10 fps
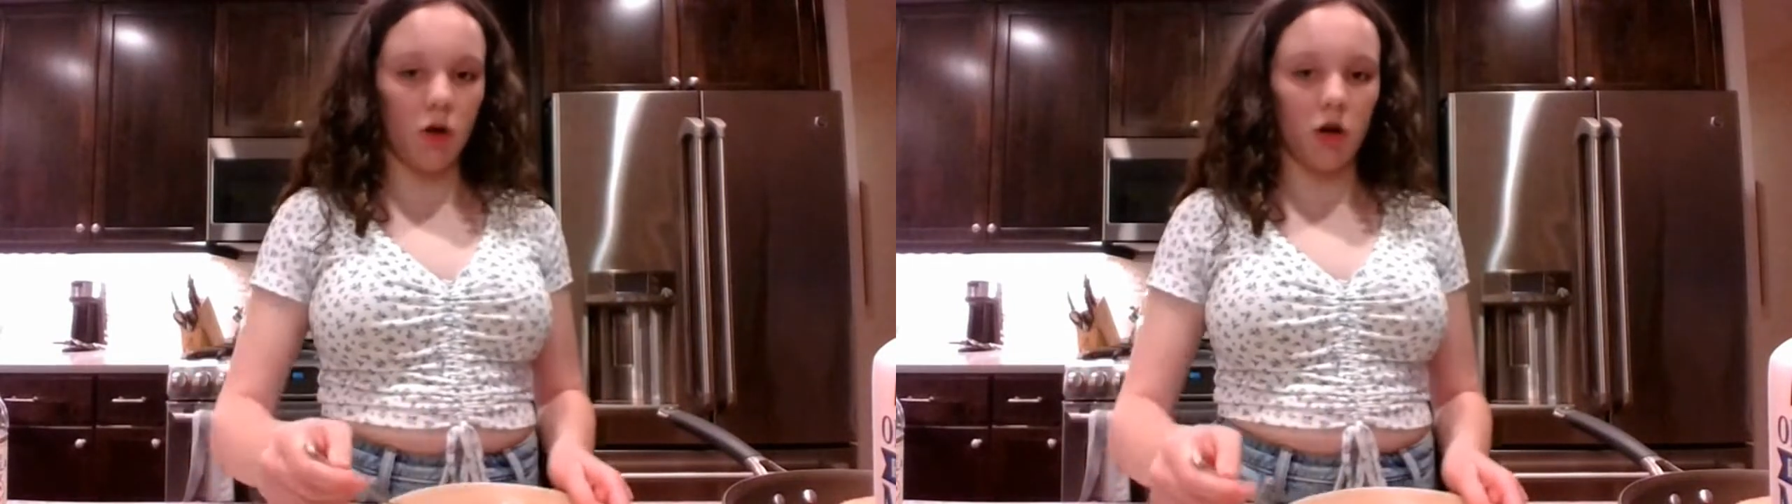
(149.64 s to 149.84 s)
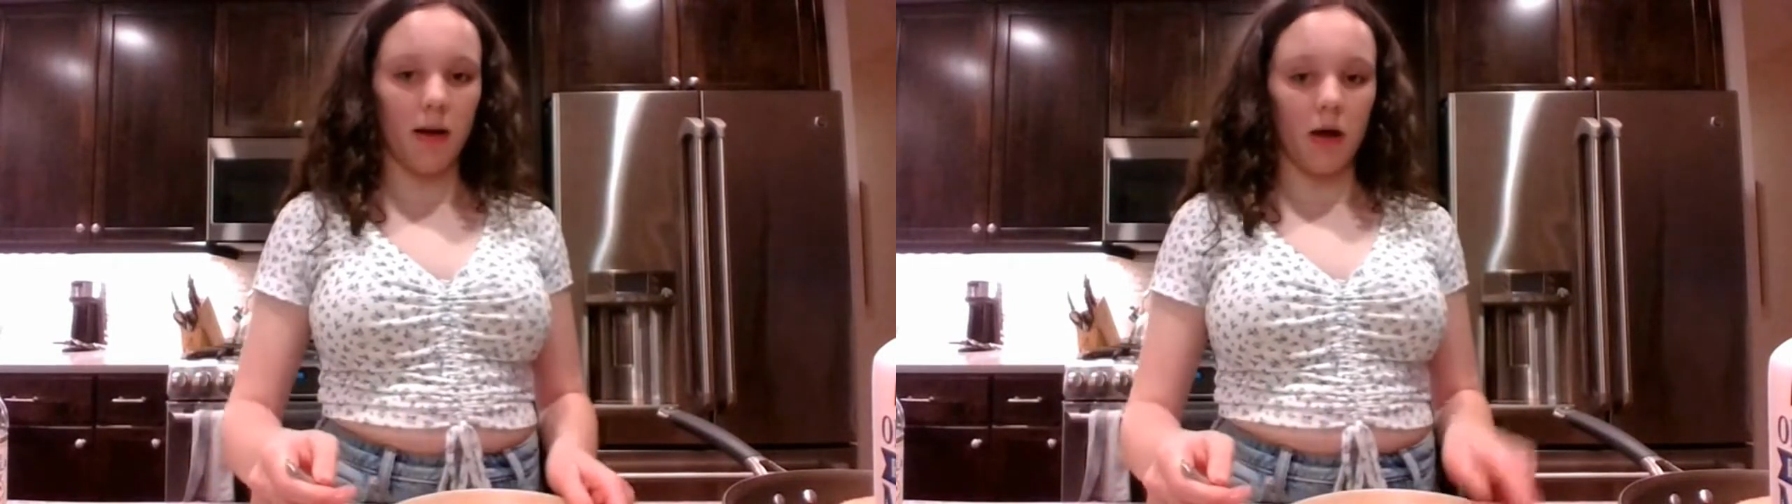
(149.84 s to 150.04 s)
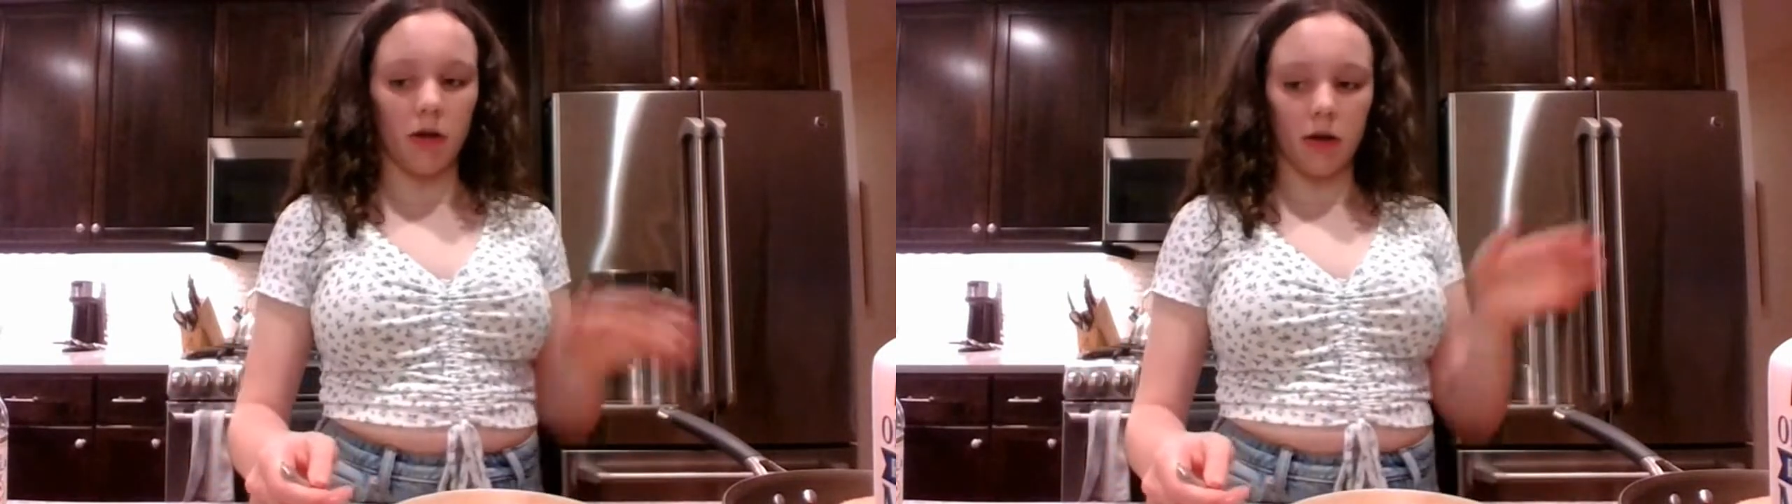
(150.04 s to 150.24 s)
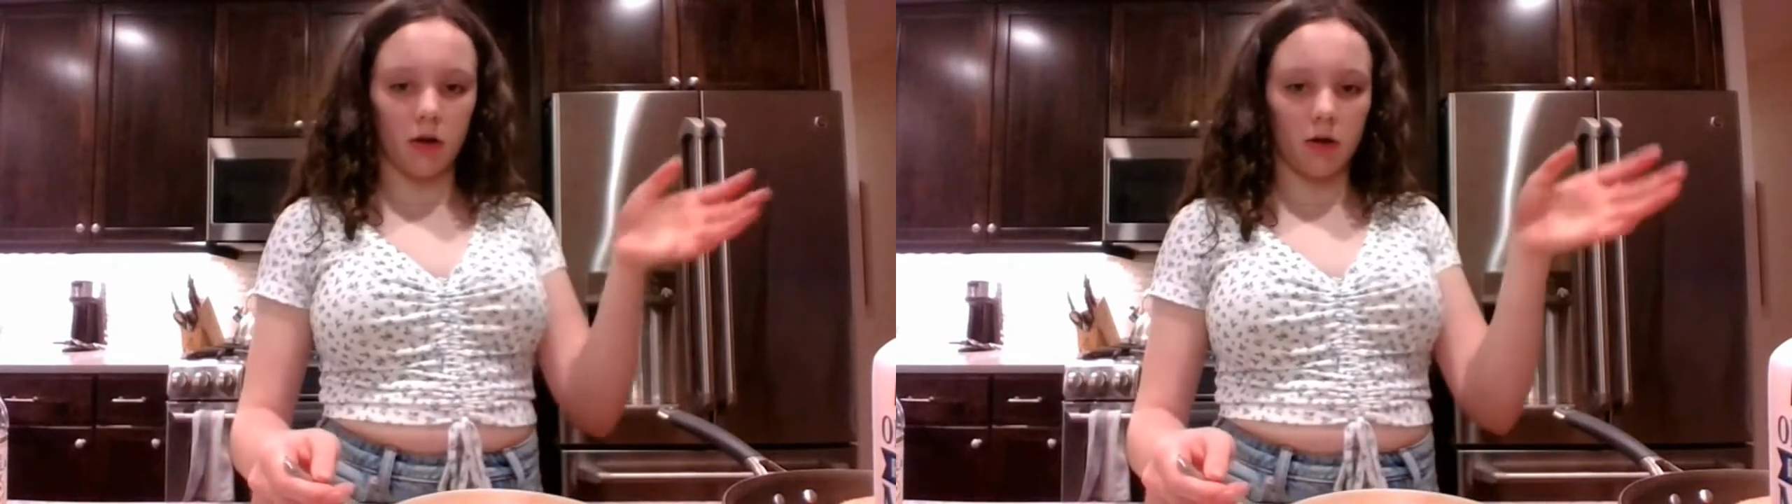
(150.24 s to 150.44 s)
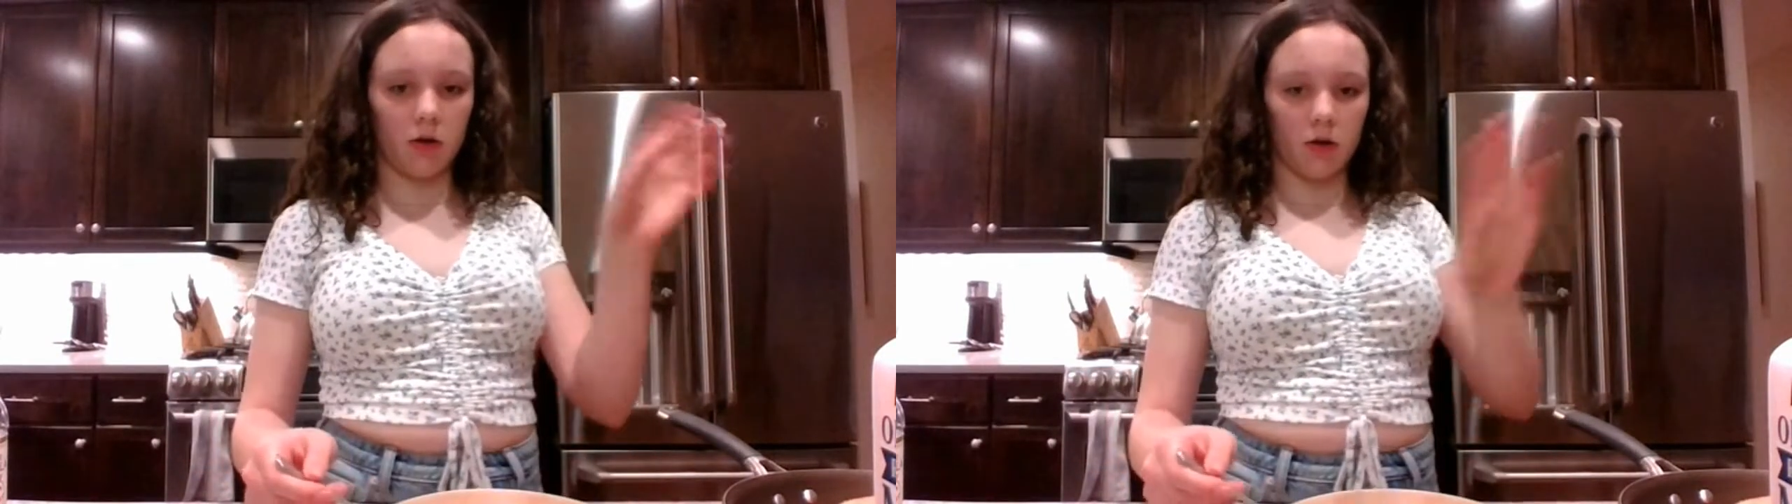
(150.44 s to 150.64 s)
about like
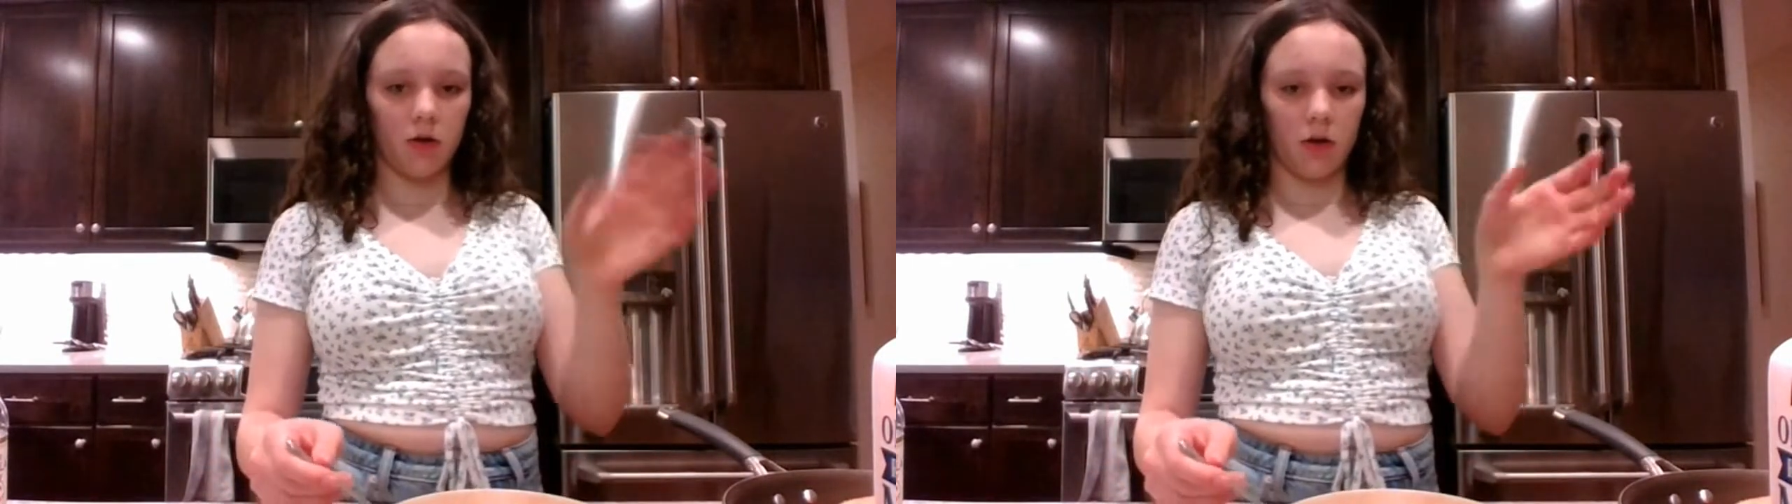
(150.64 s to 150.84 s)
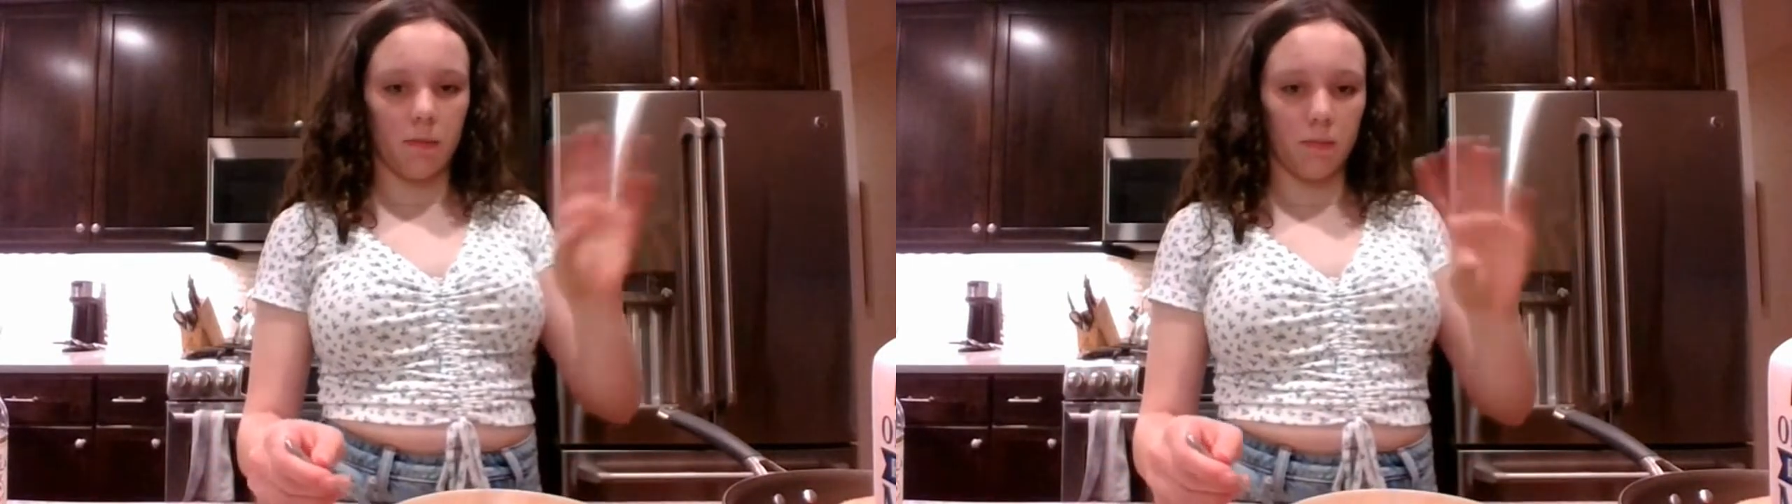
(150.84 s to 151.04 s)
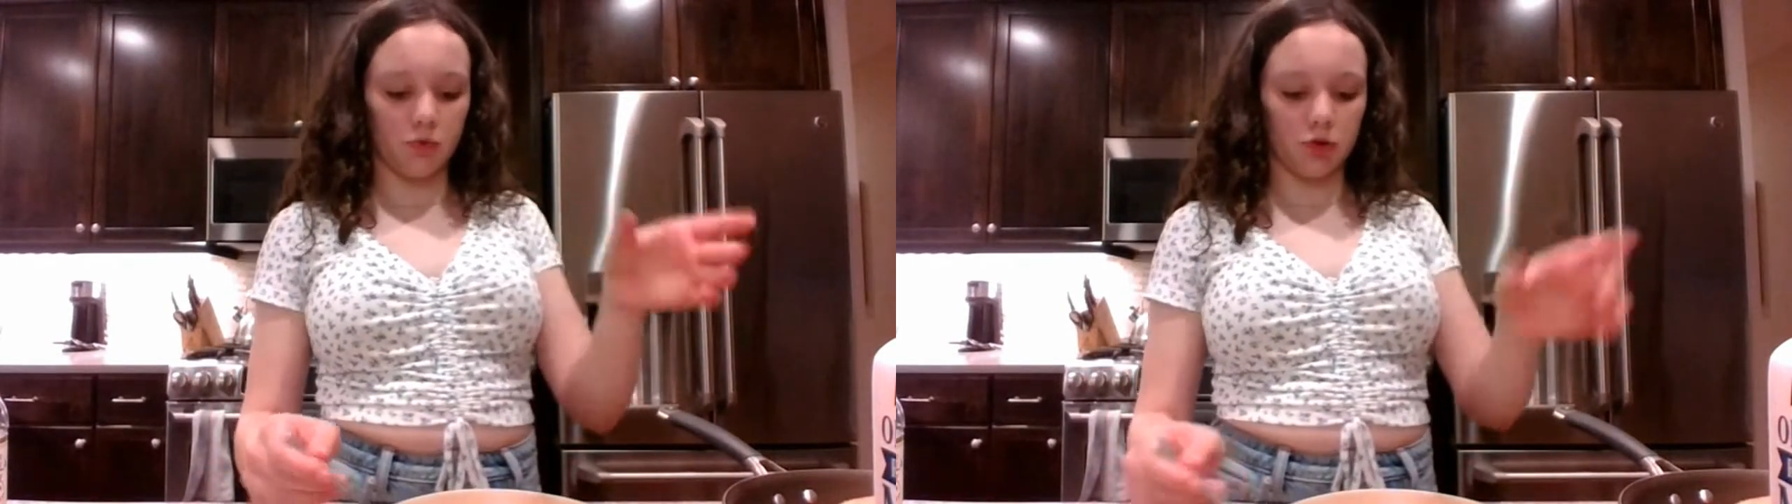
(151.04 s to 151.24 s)
a couple